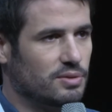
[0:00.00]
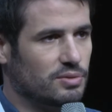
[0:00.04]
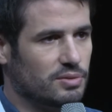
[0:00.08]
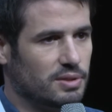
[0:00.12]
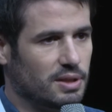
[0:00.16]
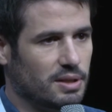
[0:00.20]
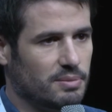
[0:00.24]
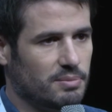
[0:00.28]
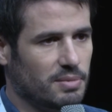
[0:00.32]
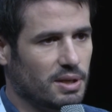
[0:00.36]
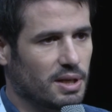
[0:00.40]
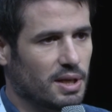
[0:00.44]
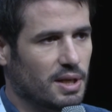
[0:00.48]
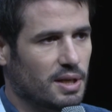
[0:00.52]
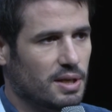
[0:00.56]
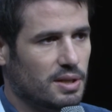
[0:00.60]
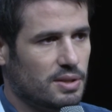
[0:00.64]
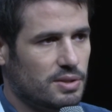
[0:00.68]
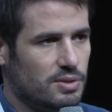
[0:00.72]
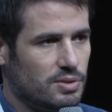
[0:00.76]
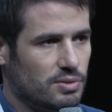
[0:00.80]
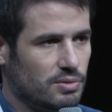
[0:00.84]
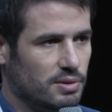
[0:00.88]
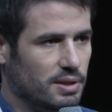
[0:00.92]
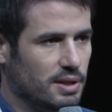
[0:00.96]
to them.
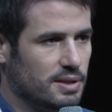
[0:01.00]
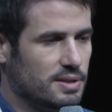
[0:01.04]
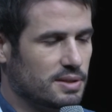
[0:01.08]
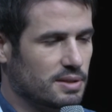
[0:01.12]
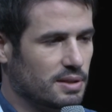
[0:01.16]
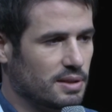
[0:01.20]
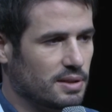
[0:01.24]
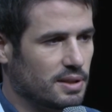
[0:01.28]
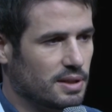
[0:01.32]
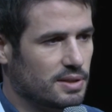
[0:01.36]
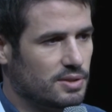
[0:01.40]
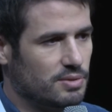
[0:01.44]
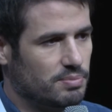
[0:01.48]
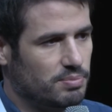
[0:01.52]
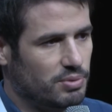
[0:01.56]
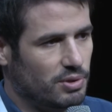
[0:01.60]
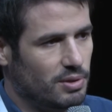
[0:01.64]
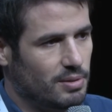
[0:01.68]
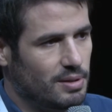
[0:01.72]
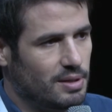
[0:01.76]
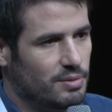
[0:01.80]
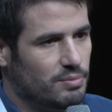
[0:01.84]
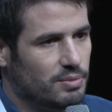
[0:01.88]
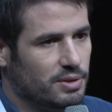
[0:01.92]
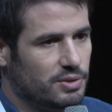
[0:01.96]
So that's
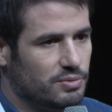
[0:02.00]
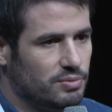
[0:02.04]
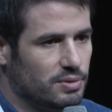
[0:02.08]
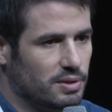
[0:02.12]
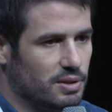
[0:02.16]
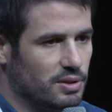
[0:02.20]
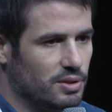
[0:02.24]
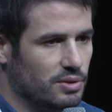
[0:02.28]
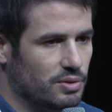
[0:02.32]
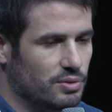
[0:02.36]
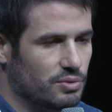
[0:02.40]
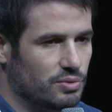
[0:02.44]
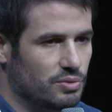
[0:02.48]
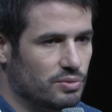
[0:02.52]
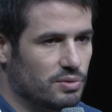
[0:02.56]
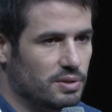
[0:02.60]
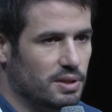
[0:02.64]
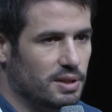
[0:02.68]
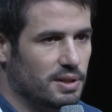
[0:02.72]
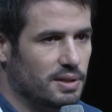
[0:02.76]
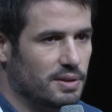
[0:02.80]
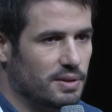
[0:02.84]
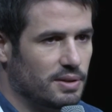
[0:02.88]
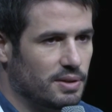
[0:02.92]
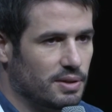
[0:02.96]
probably what we are going to do.
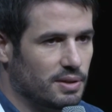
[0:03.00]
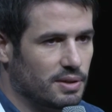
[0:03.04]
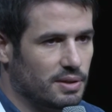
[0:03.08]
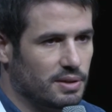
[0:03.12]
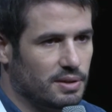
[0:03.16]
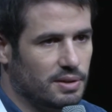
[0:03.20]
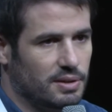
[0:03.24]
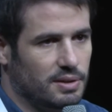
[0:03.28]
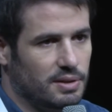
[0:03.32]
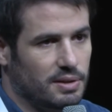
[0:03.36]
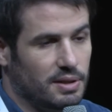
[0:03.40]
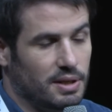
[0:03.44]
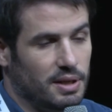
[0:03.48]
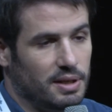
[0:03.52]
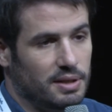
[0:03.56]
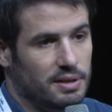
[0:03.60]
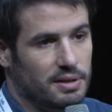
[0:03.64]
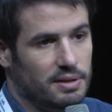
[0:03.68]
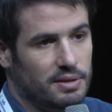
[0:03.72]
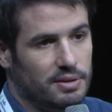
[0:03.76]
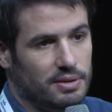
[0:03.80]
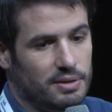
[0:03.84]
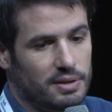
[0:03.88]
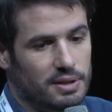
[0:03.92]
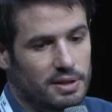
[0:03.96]
And
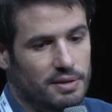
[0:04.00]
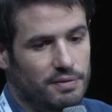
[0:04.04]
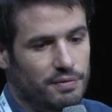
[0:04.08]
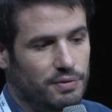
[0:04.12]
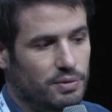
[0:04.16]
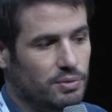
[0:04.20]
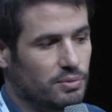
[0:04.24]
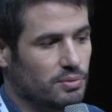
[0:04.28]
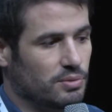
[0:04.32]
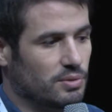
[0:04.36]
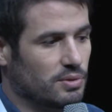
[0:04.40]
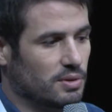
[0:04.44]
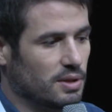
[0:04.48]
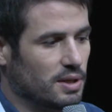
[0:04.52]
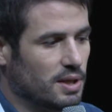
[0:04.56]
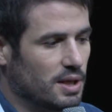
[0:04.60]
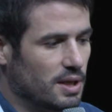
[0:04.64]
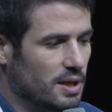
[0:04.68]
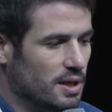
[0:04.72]
if you